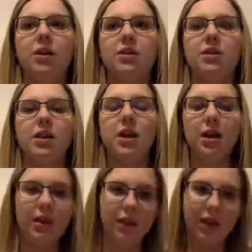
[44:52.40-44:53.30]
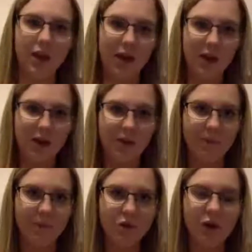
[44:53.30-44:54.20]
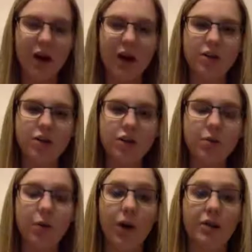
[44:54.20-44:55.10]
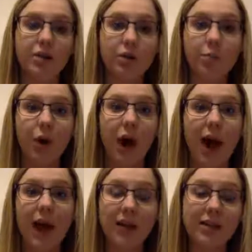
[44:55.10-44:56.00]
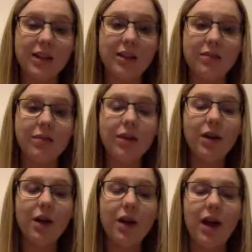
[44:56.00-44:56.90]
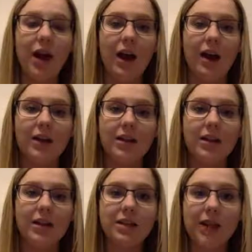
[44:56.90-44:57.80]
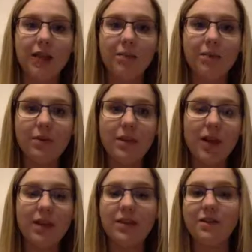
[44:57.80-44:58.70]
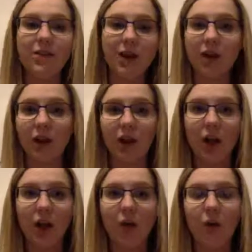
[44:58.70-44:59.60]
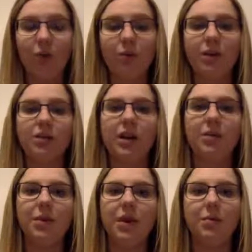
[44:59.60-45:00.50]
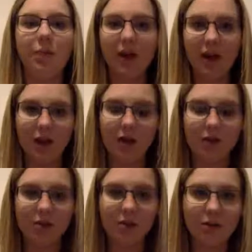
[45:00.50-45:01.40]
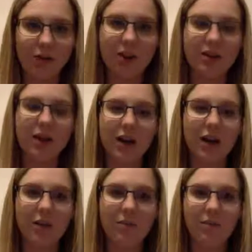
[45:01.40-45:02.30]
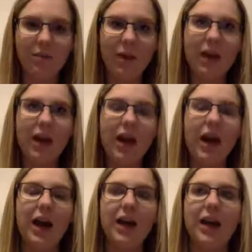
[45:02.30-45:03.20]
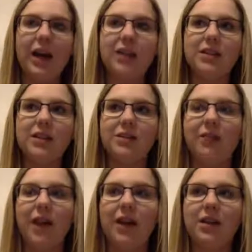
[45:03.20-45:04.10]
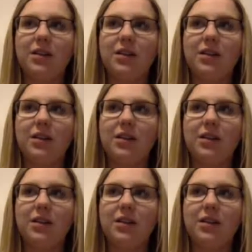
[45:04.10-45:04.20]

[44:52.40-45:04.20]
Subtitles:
towards the trench where it's super active and the depth isn't very low, there's going to be a big earth. It's going to, I guess, affect